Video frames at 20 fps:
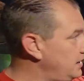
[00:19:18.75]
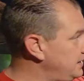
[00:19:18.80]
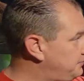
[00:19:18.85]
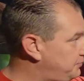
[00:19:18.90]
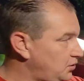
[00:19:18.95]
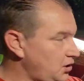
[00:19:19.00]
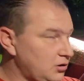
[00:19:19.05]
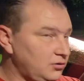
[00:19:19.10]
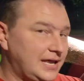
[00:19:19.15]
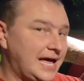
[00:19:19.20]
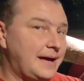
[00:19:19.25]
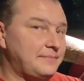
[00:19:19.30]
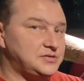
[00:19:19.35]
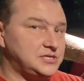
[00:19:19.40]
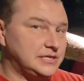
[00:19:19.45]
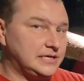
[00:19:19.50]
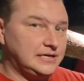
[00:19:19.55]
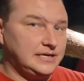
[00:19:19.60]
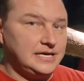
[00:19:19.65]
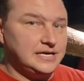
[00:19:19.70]

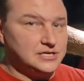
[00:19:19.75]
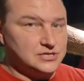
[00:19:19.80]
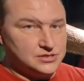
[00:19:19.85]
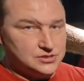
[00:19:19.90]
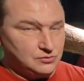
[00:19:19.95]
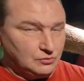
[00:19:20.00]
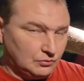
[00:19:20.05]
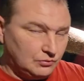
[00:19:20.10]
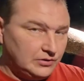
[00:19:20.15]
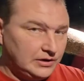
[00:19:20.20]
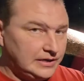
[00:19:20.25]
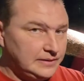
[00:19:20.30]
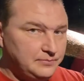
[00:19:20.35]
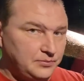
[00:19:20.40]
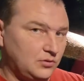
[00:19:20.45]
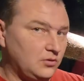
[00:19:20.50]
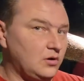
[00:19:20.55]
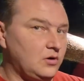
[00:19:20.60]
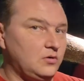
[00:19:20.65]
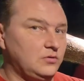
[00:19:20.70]
Prolapsing is really
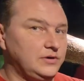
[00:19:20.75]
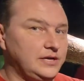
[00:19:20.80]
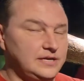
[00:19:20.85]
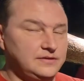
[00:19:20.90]
prone